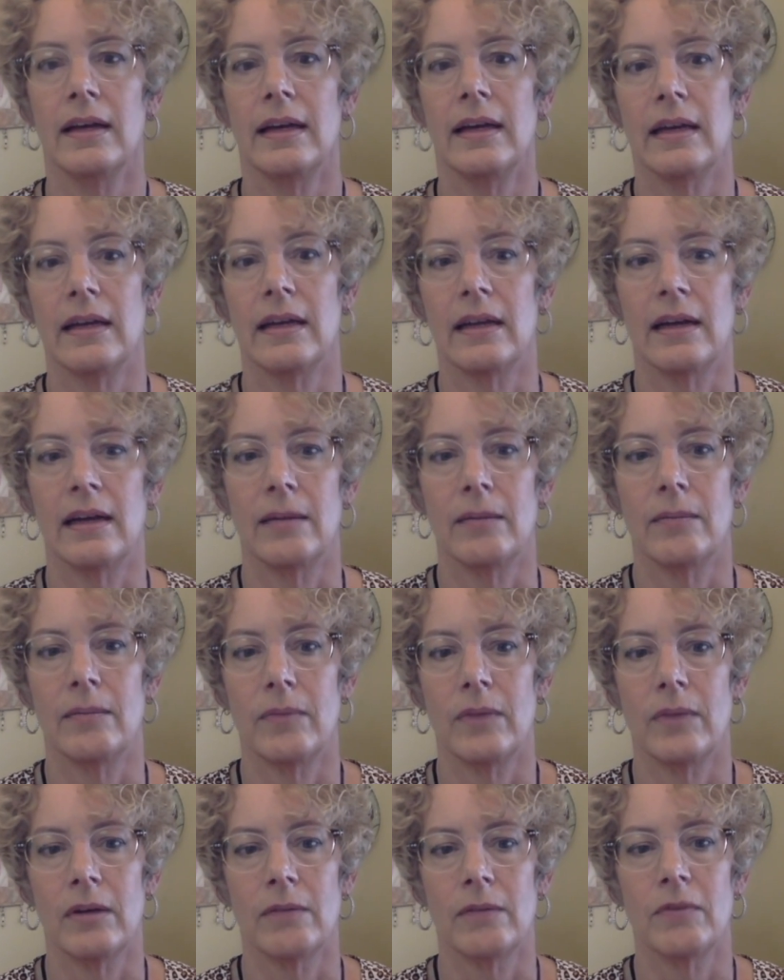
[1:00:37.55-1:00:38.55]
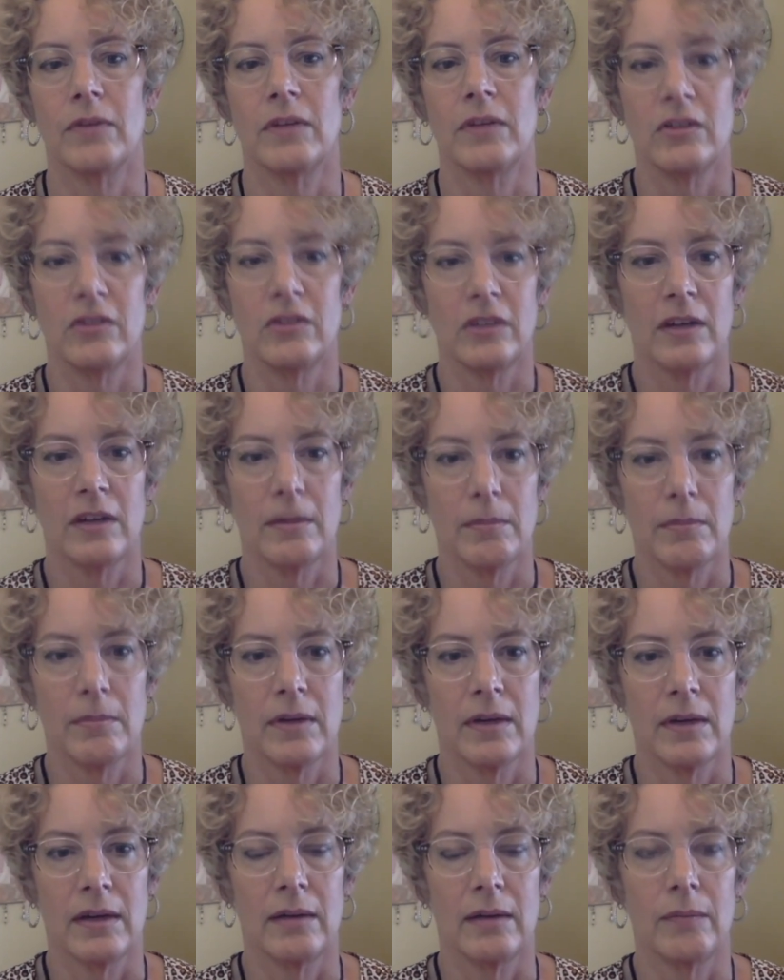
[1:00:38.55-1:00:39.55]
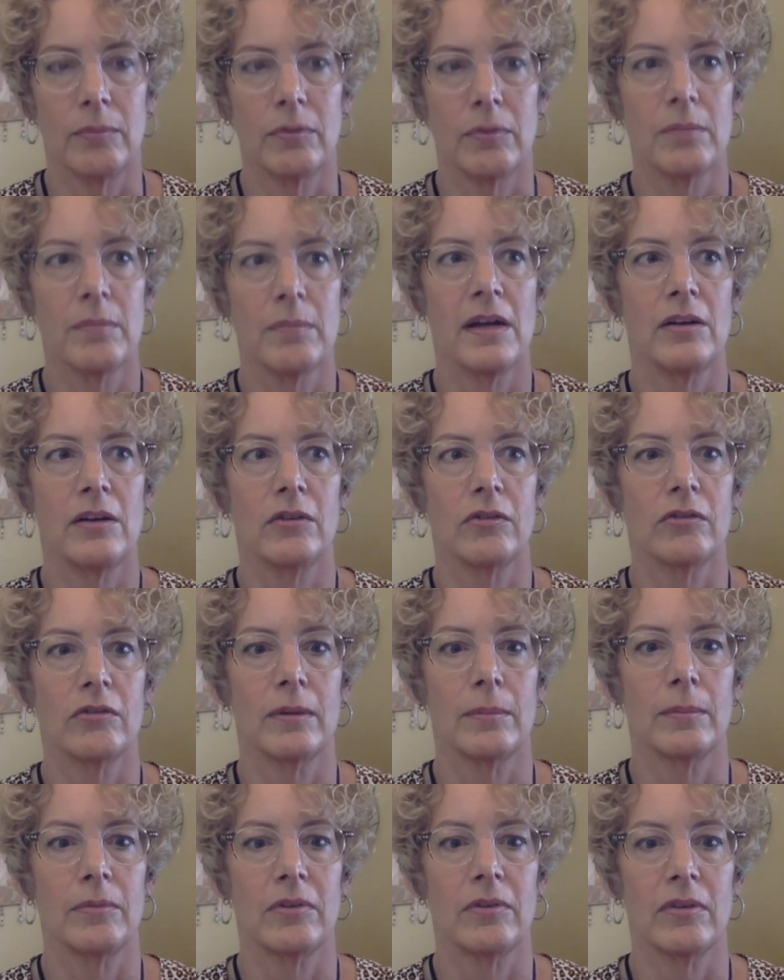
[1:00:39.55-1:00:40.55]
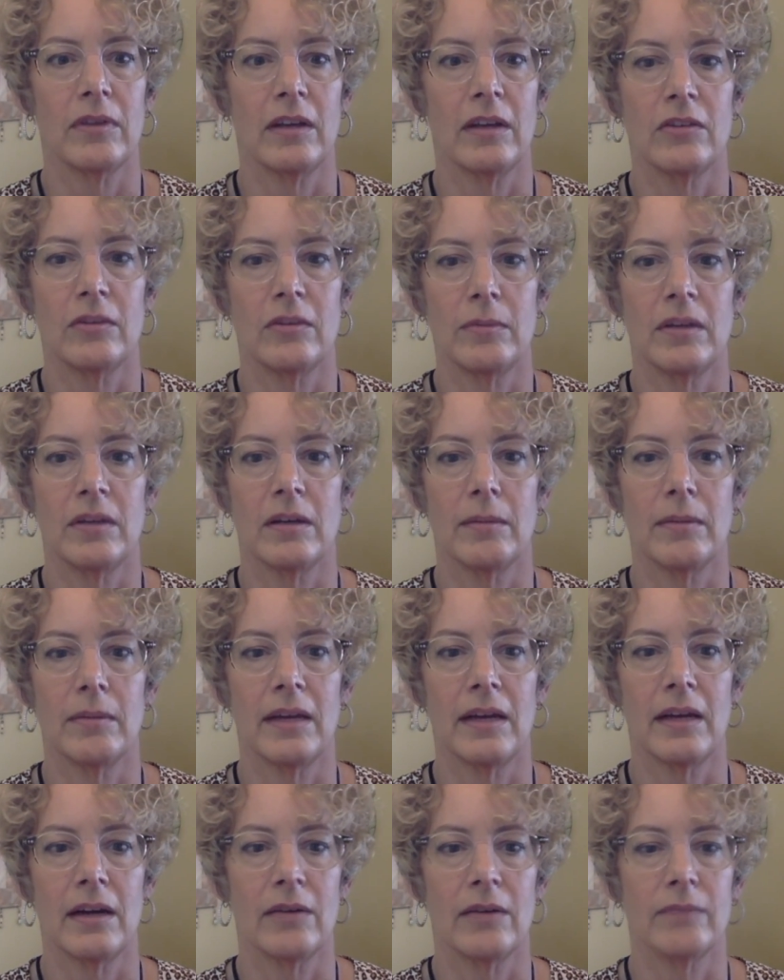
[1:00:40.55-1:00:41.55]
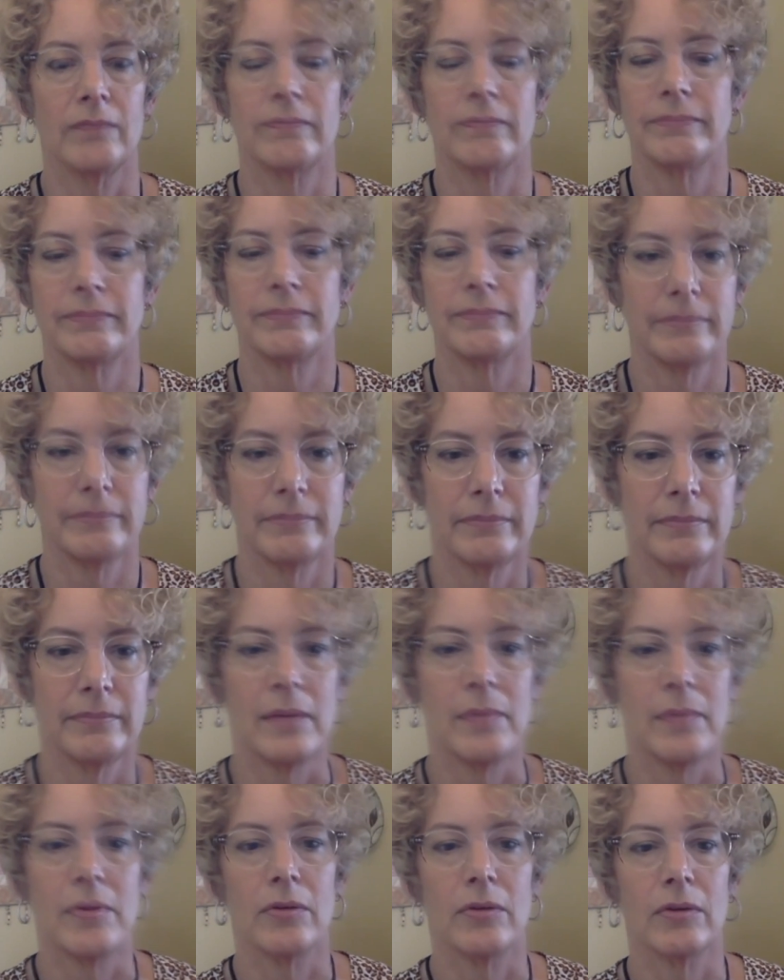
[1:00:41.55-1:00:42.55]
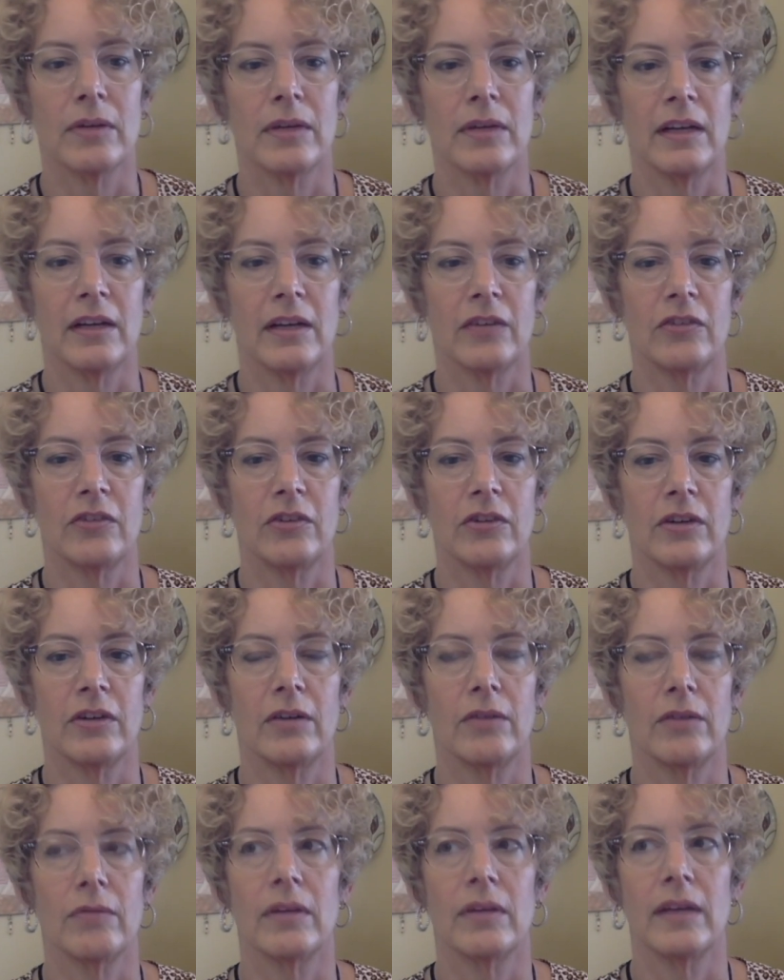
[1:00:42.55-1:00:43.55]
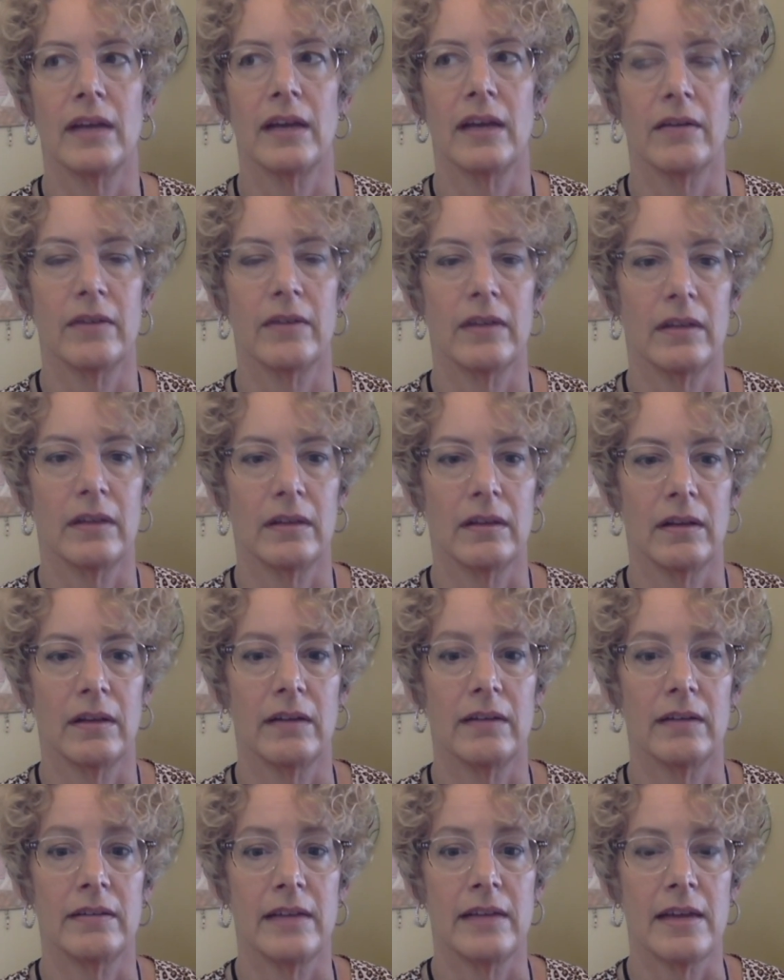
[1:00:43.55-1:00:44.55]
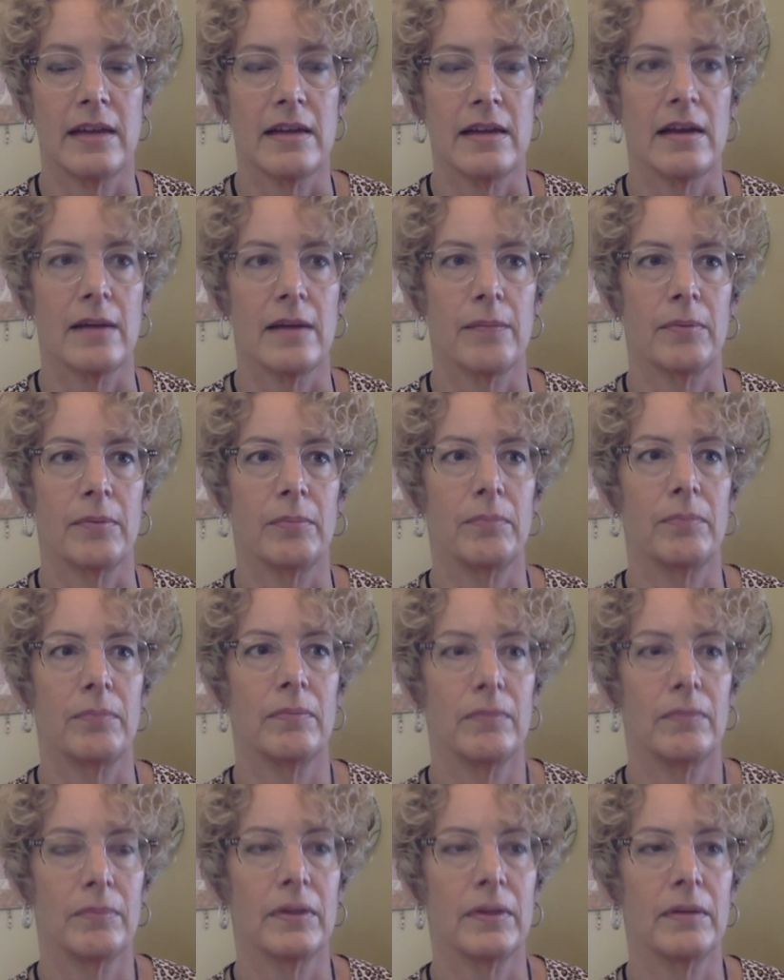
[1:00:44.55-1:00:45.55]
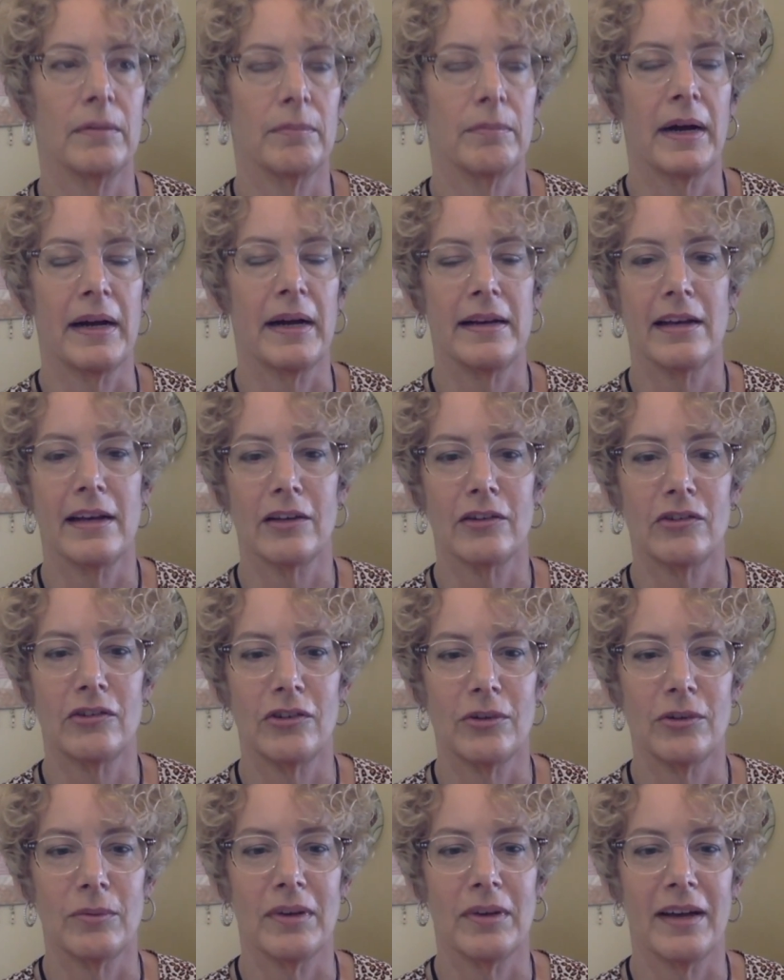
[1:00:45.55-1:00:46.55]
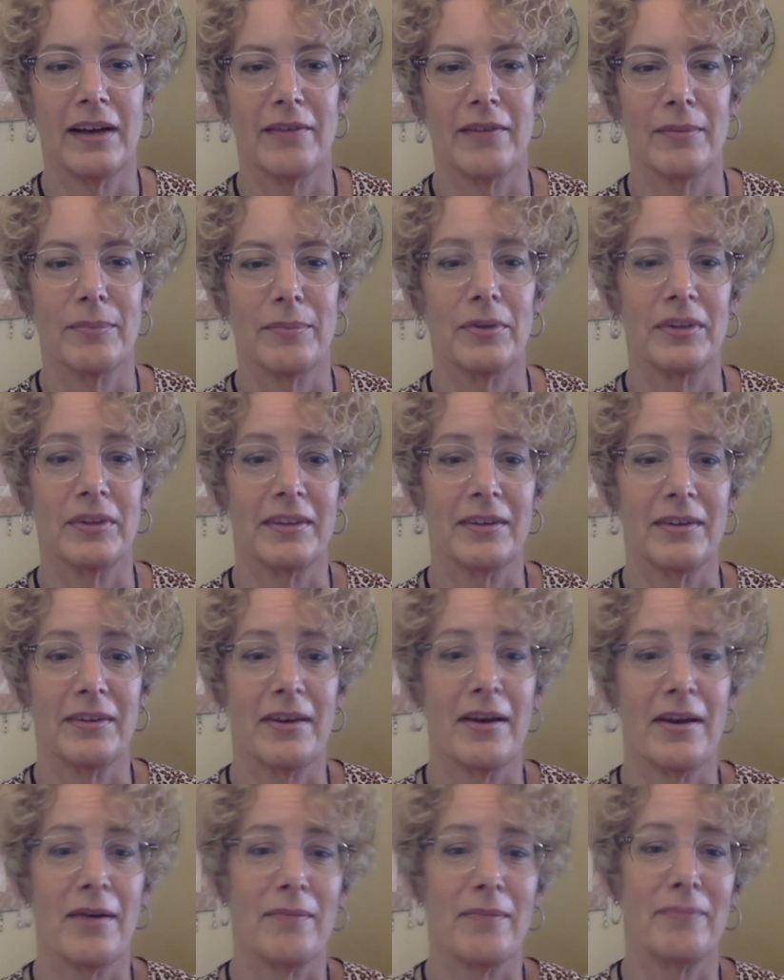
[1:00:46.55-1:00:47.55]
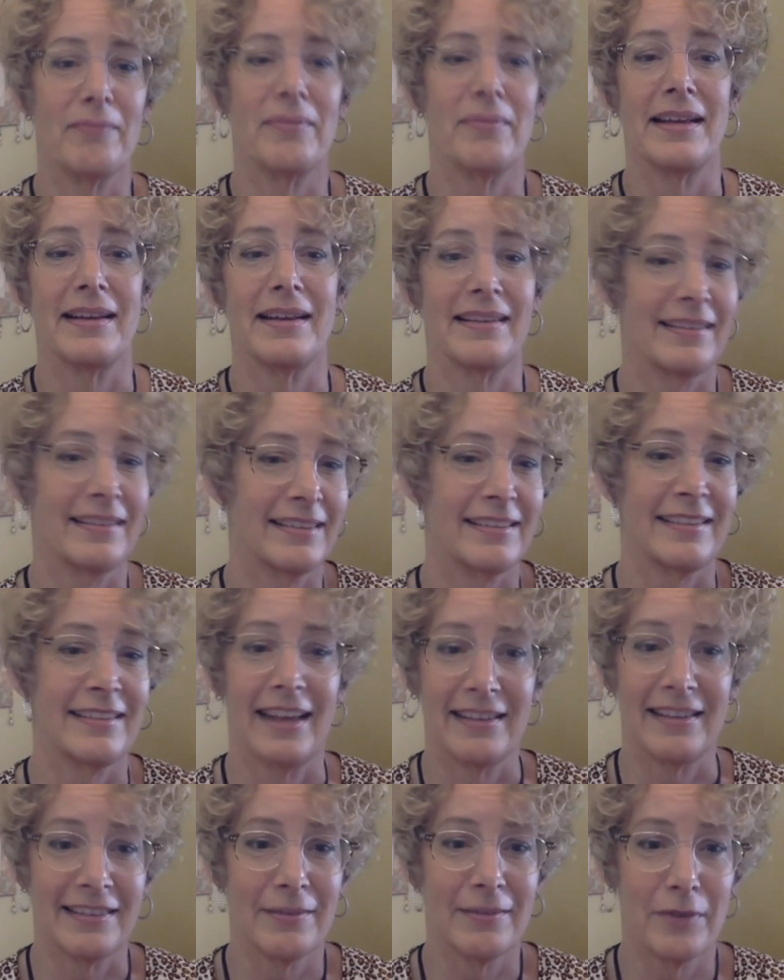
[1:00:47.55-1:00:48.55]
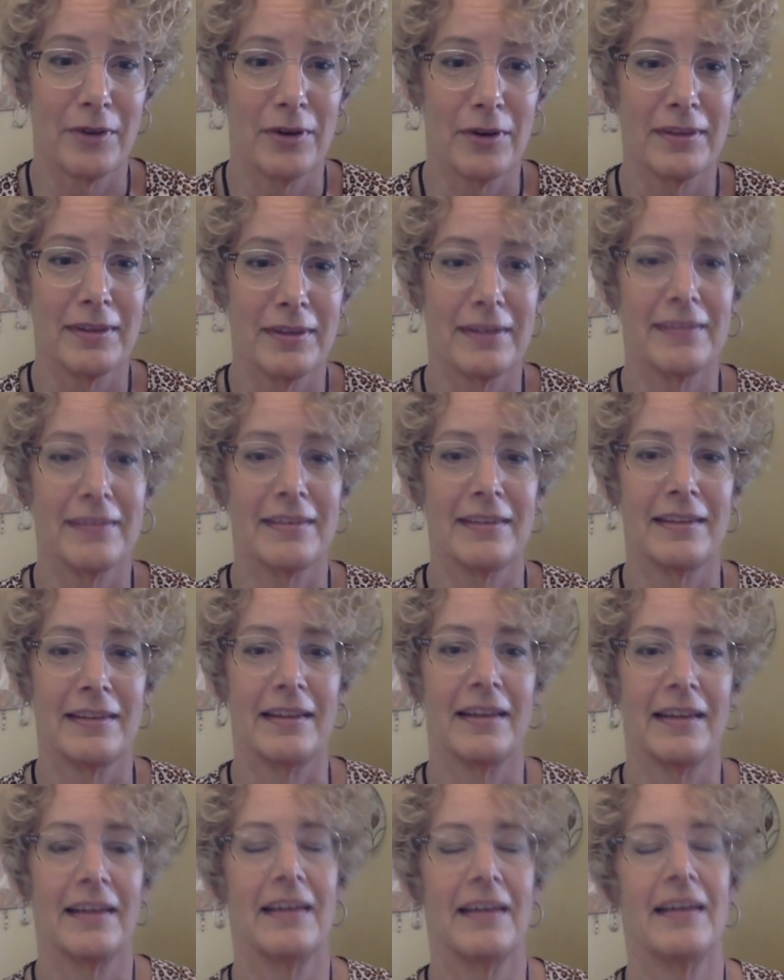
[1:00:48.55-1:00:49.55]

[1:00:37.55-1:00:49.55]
And I'm finishing up my book manuscript, so that should be coming out maybe early next year. I don't really have a date yet, but by next year we'll have a book that will help make sense of all this. And